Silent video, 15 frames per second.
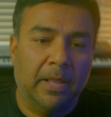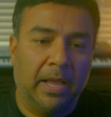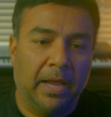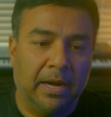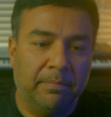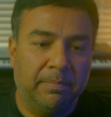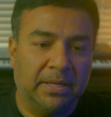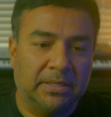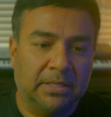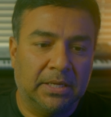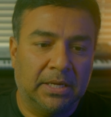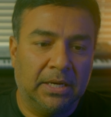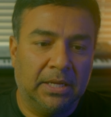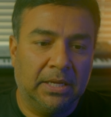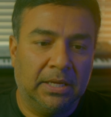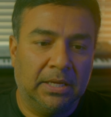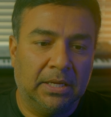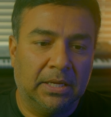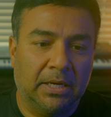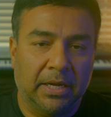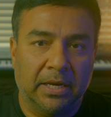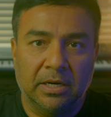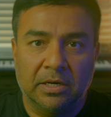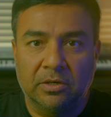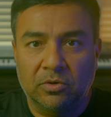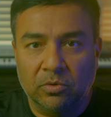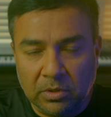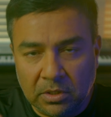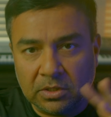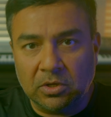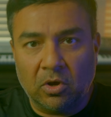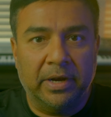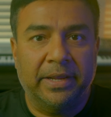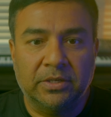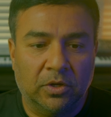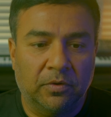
and basically, again, control the sonics